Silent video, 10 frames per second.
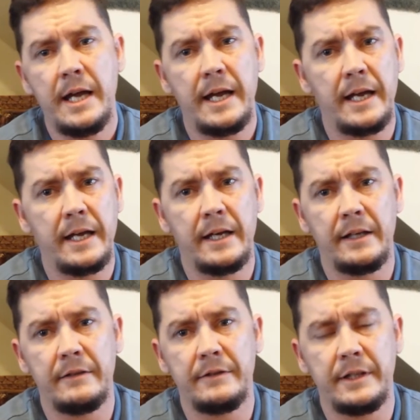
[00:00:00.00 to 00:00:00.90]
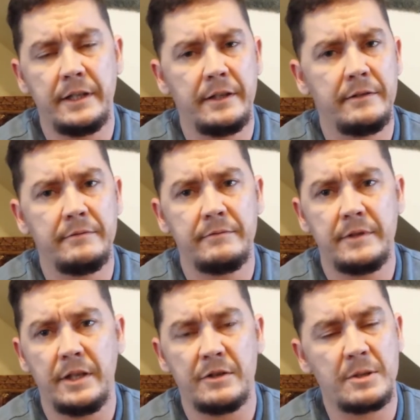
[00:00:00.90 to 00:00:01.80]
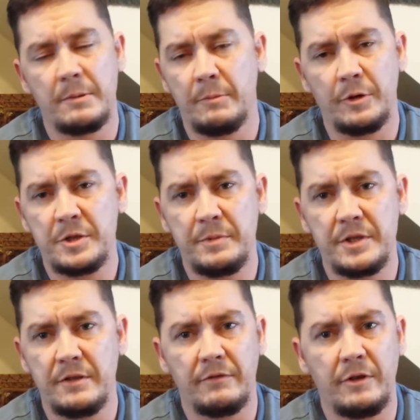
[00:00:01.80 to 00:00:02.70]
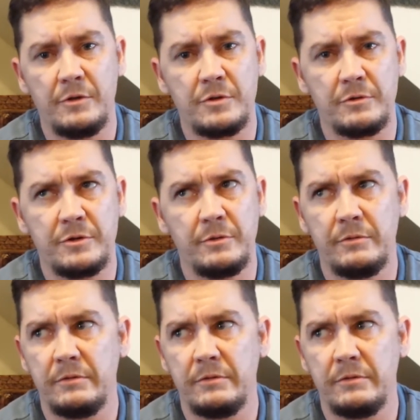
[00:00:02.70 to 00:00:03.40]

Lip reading: and then some of the more expensive closer to